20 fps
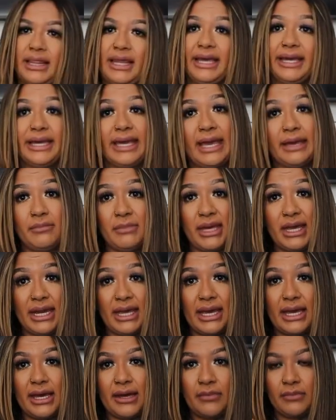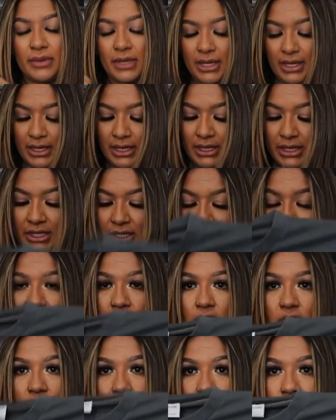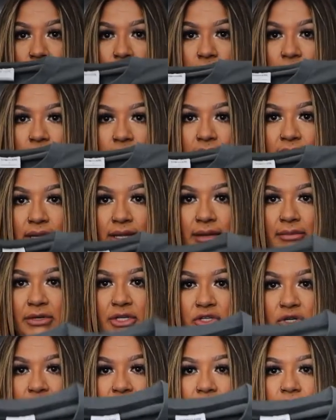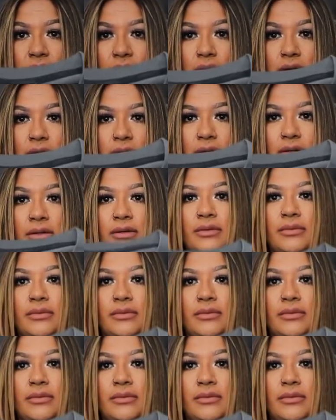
like a medium. So let me try it on.